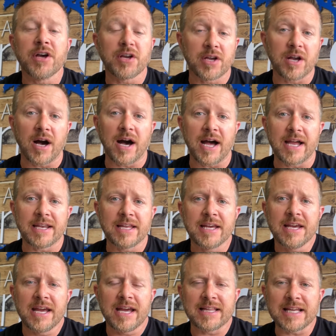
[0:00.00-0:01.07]
God.
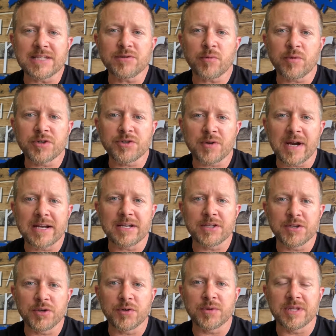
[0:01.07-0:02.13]
And that's what we're trying to
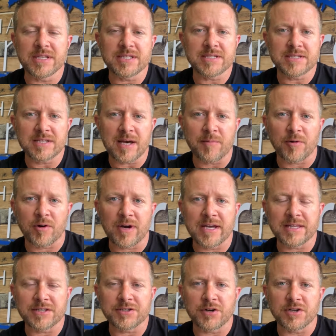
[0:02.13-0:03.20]
do this summer
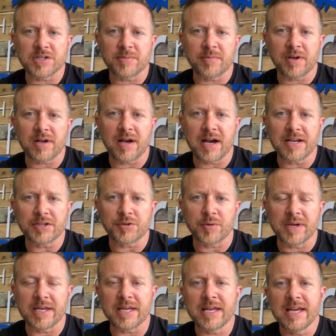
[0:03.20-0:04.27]
at the church at Pecan
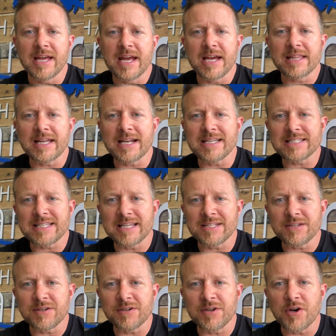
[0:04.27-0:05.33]
Creek, and that is get
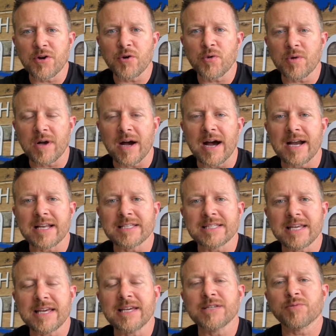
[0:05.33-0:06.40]
to know God as
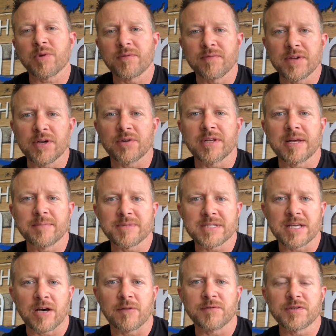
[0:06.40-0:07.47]
He has revealed
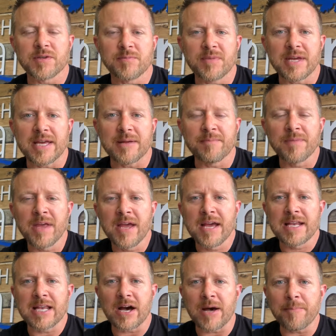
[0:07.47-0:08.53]
Himself to be.
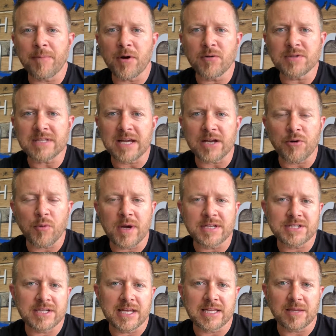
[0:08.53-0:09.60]
Now, I posed that
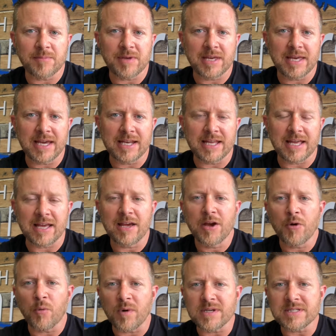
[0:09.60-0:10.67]
question at the beginning.
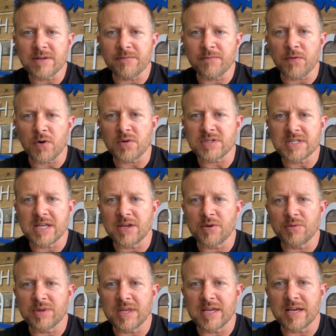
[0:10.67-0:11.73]
What is the first thing you
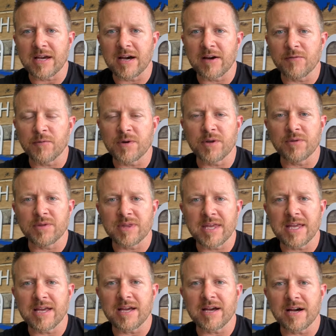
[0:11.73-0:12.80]
think of when you
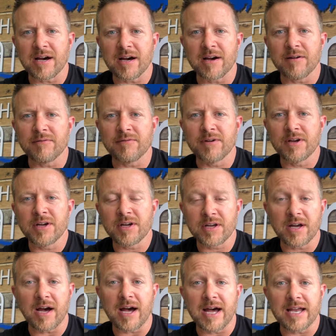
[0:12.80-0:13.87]
think of
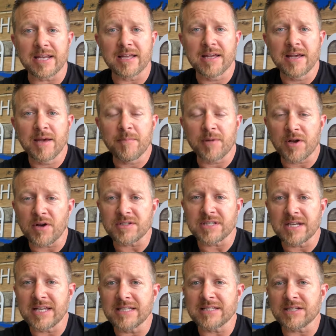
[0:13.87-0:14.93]
God? Because
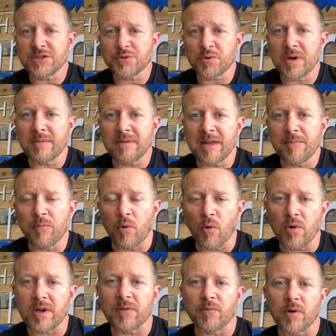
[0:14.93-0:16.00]
it is extremely
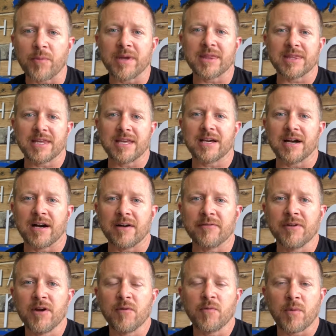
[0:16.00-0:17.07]
important what we think
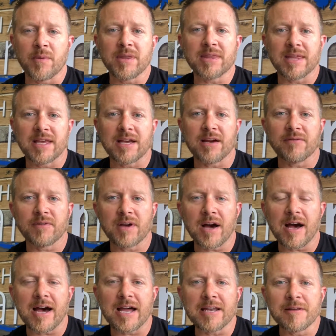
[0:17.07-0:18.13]
of when we think of
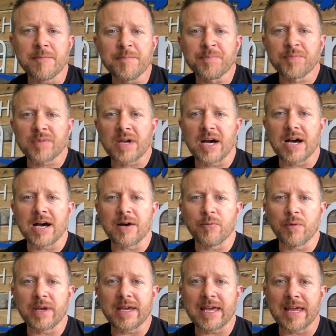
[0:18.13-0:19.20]
God.
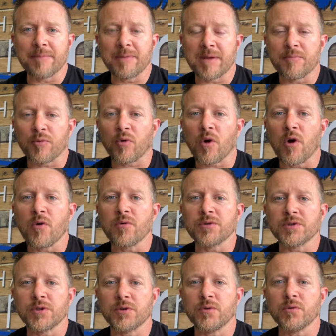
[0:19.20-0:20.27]
We can be
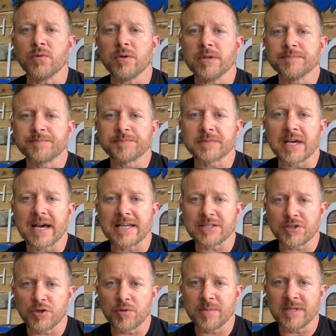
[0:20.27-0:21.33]
prone to, as
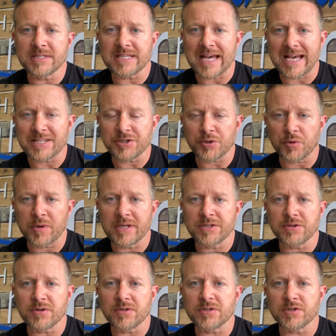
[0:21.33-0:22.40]
humans, as
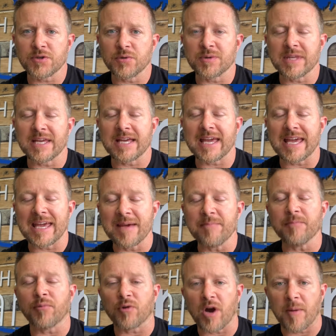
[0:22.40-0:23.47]
creatures, to think
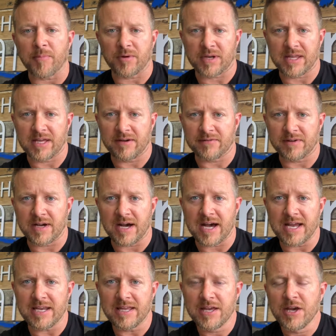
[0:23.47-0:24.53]
improperly of
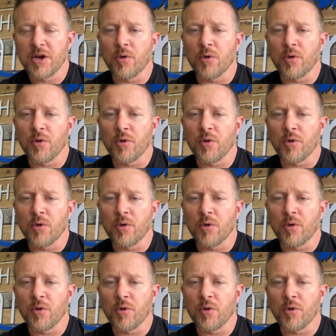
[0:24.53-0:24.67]
God.